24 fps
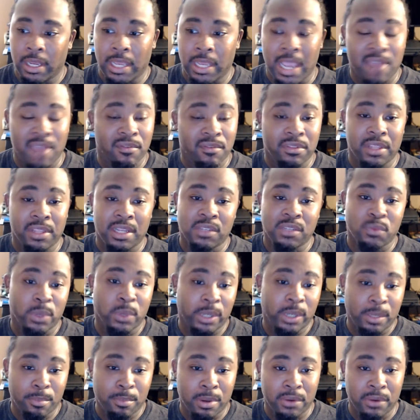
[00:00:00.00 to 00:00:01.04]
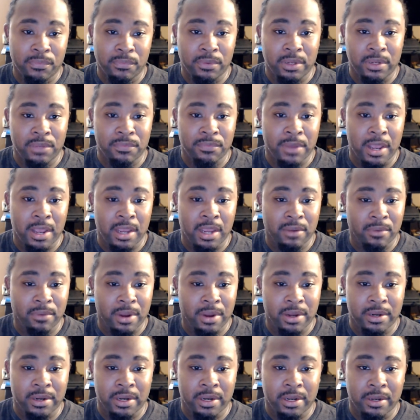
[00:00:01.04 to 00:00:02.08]
Everything's working perfectly fine
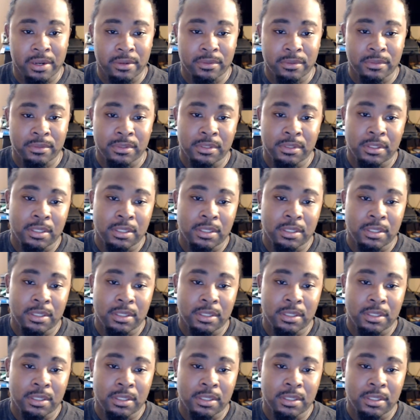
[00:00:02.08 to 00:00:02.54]
right now.